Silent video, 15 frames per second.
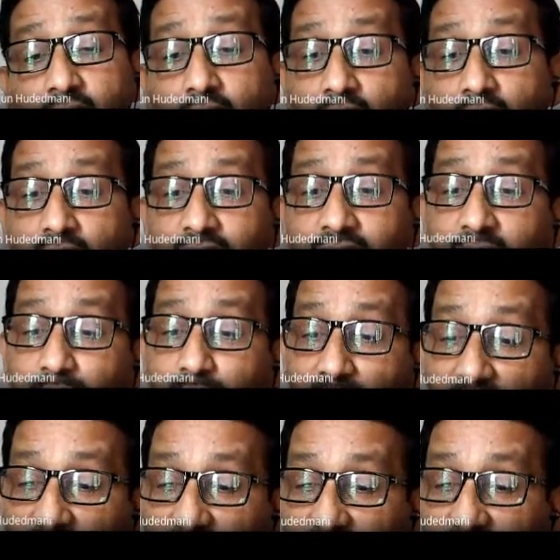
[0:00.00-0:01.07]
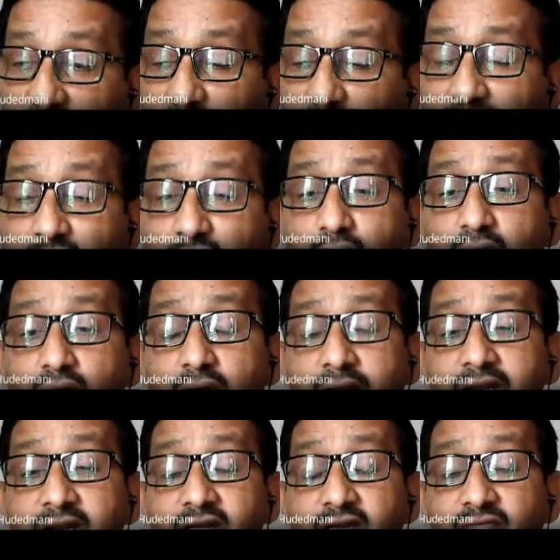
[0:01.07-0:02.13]
All the paths which you have
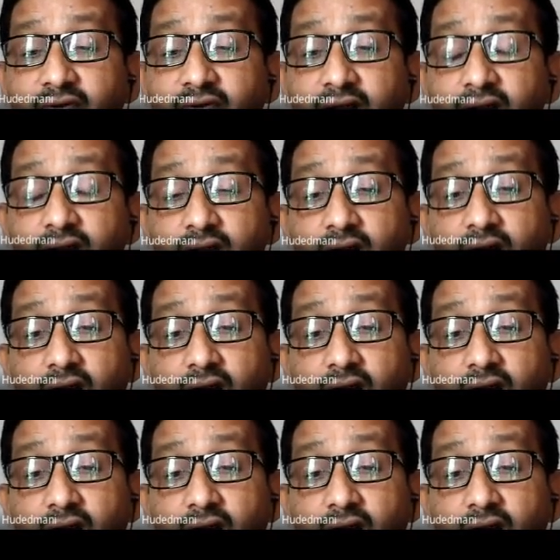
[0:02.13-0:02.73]
identified